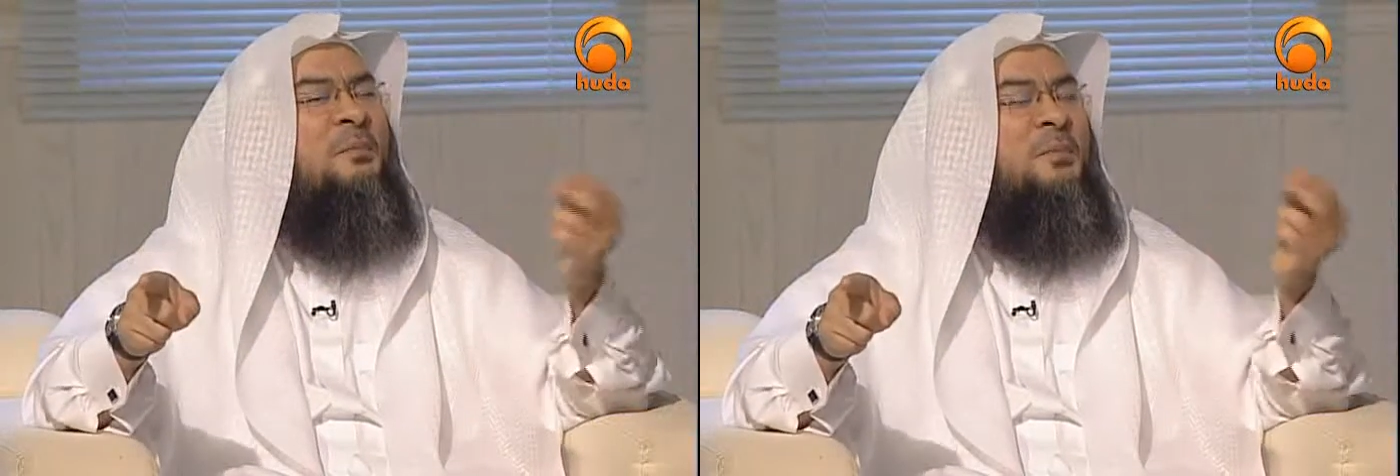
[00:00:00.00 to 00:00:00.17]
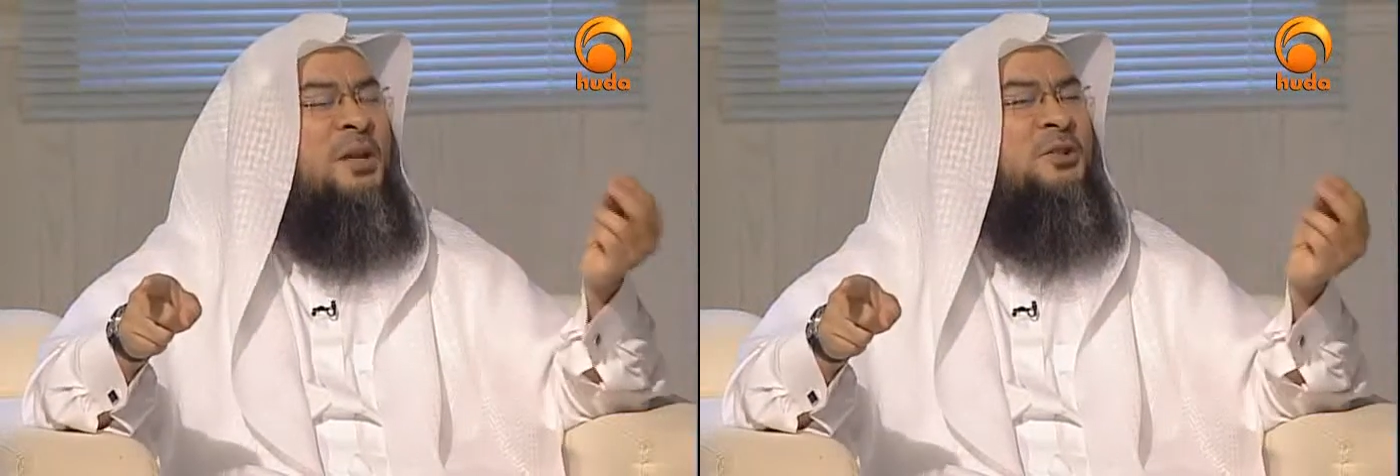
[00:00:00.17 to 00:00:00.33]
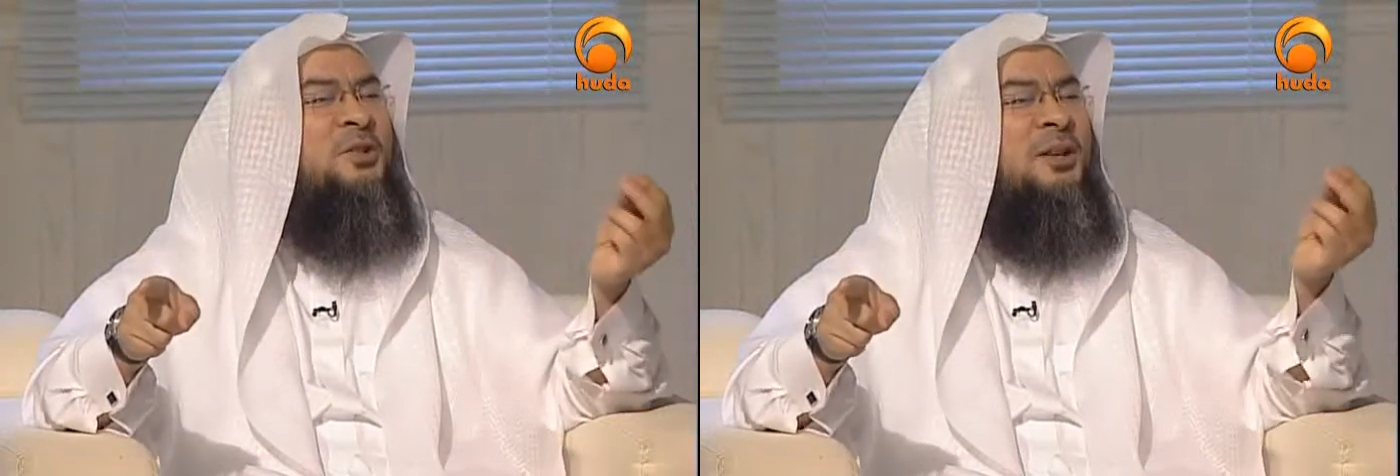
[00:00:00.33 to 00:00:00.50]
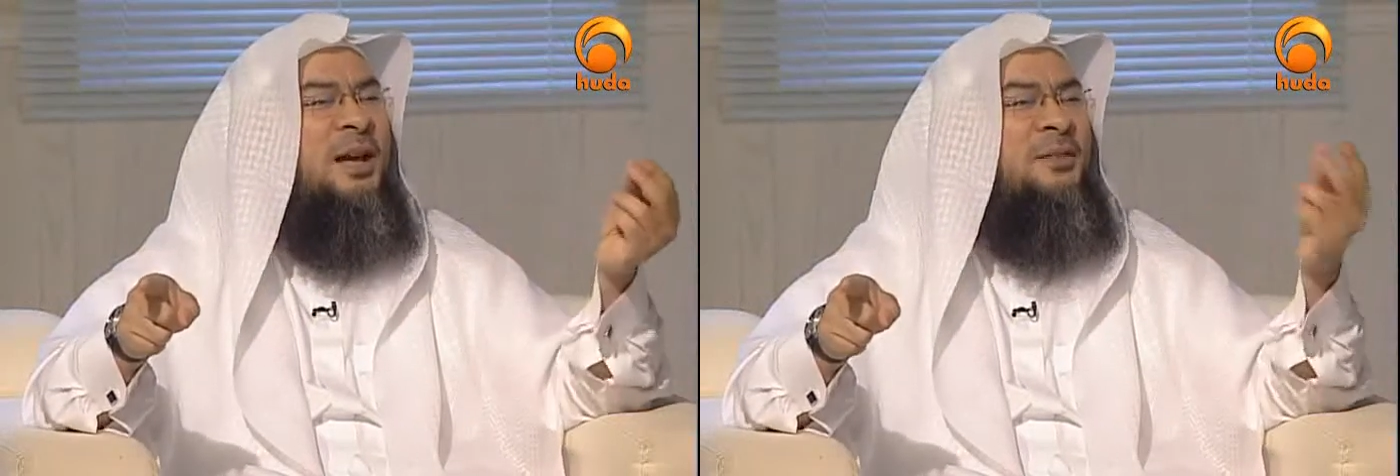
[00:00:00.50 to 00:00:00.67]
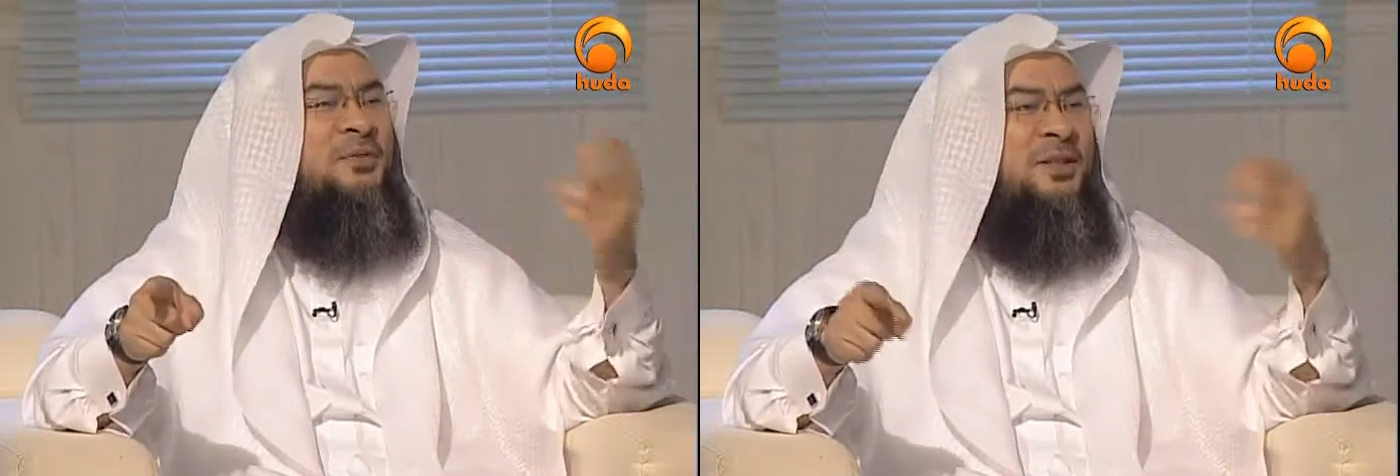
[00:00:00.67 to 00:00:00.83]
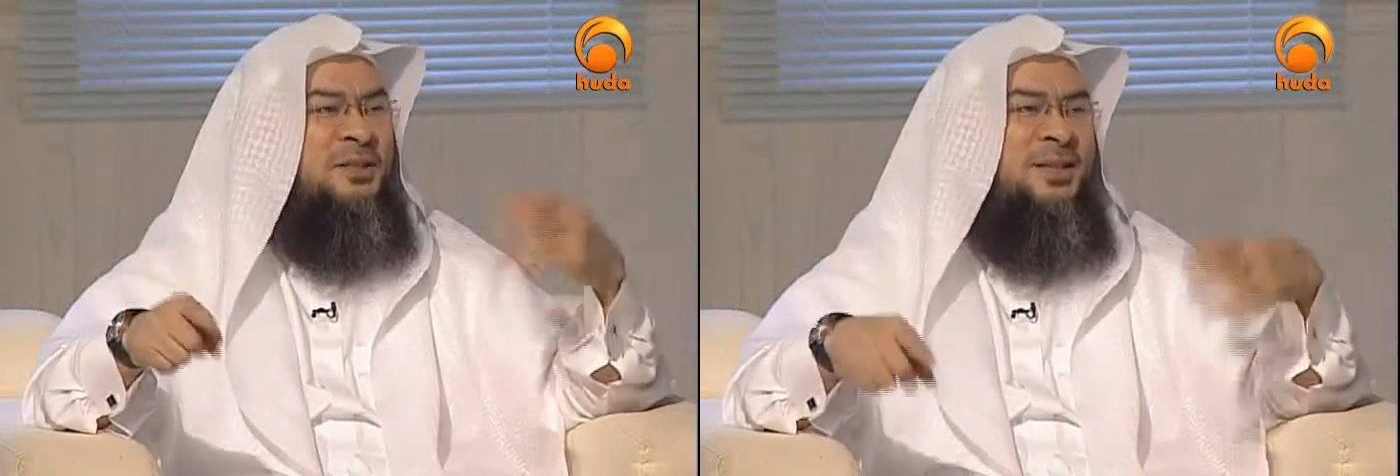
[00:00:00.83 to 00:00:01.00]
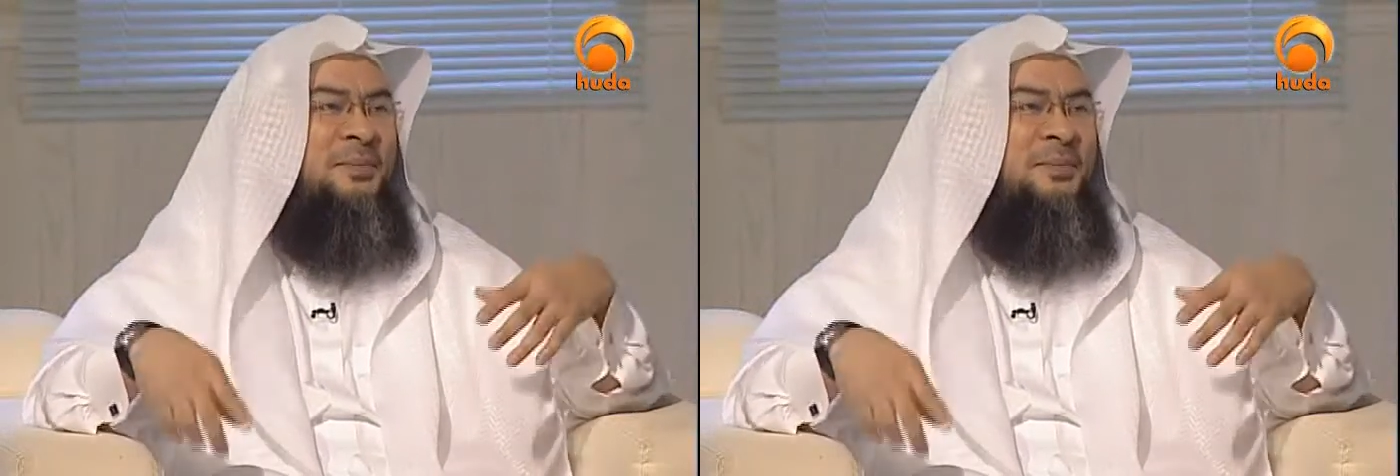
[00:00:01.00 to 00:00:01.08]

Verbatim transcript: mention Hafsa's